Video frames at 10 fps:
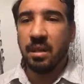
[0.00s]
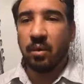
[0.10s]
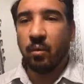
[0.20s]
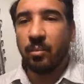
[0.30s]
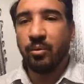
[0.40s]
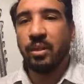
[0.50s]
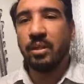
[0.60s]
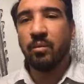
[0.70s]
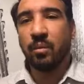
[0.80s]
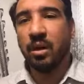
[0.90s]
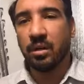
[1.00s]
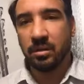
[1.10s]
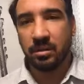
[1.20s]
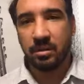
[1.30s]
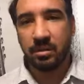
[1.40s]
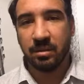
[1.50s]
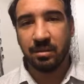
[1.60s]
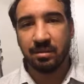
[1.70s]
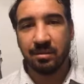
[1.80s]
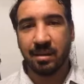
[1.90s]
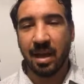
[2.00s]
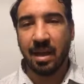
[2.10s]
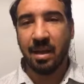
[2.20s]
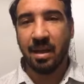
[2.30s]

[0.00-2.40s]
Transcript: We put in the work. Okay?